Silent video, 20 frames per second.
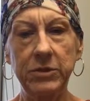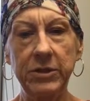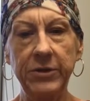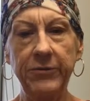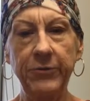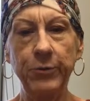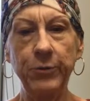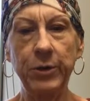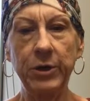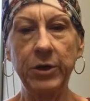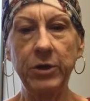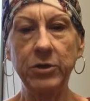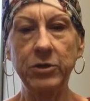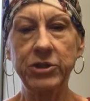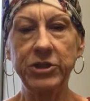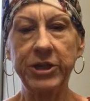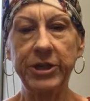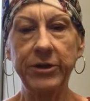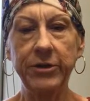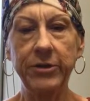if you want to go
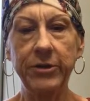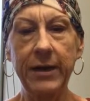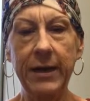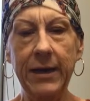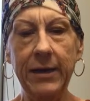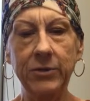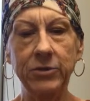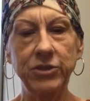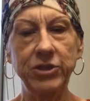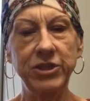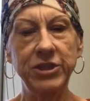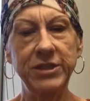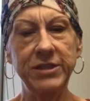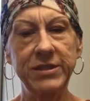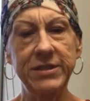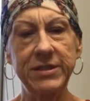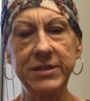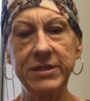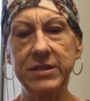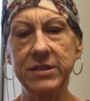check her out.
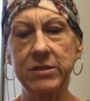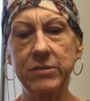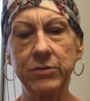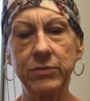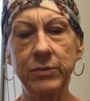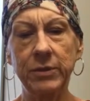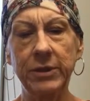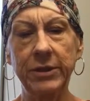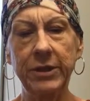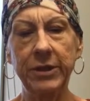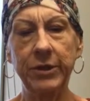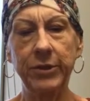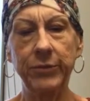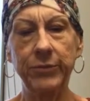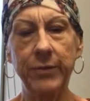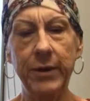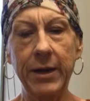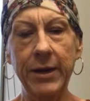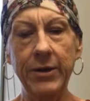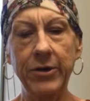She's really a
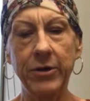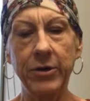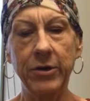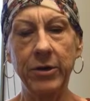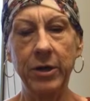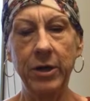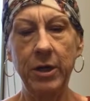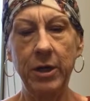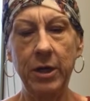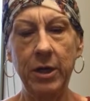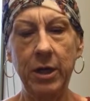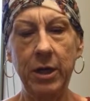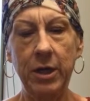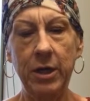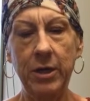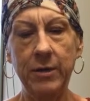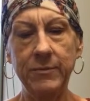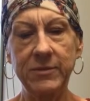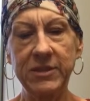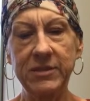good writer,
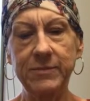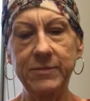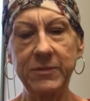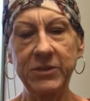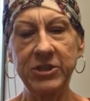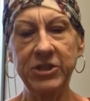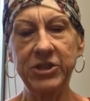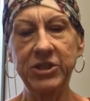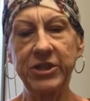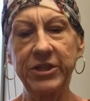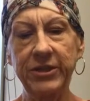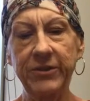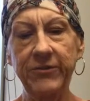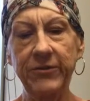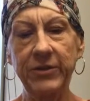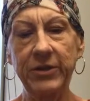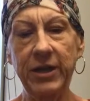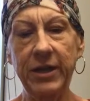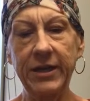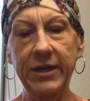especially
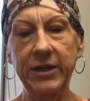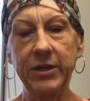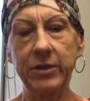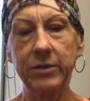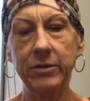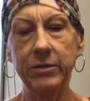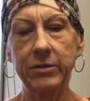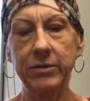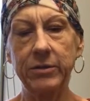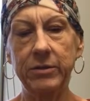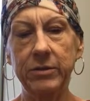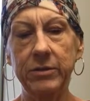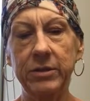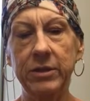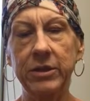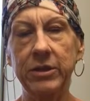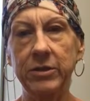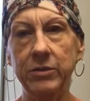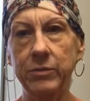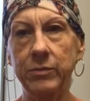if you like
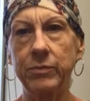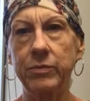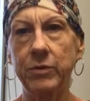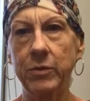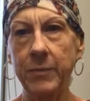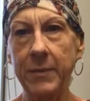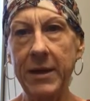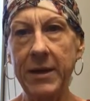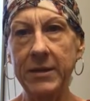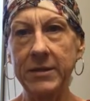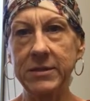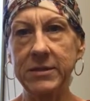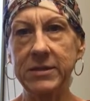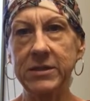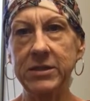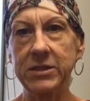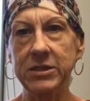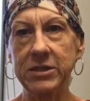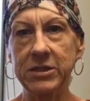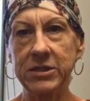the romance,
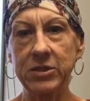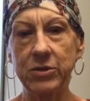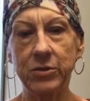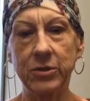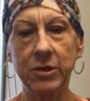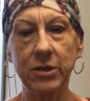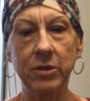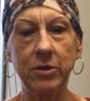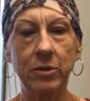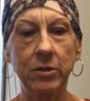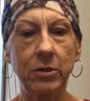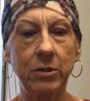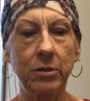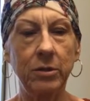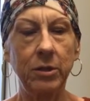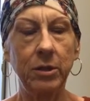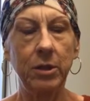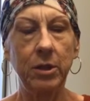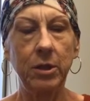the historical.